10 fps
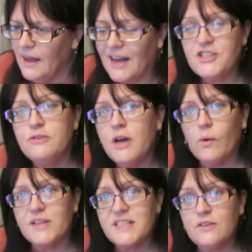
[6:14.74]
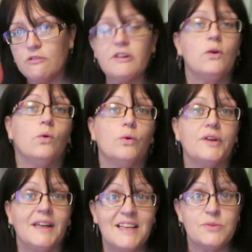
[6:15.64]
As you know, I did not
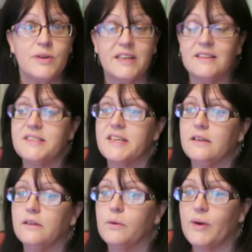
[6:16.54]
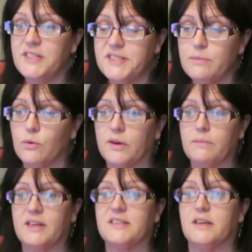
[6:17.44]
record last week until the Wednesday
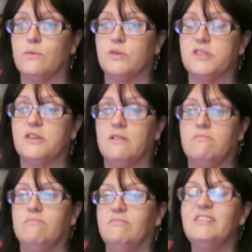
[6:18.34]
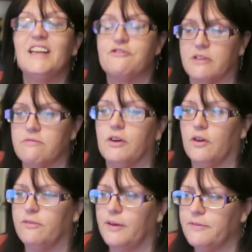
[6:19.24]
morning, because I was literally run
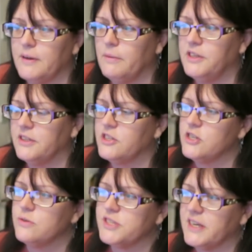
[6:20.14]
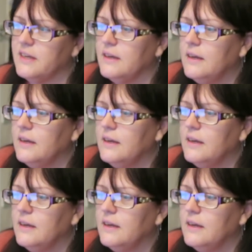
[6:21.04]
off my feet Monday and Tuesday.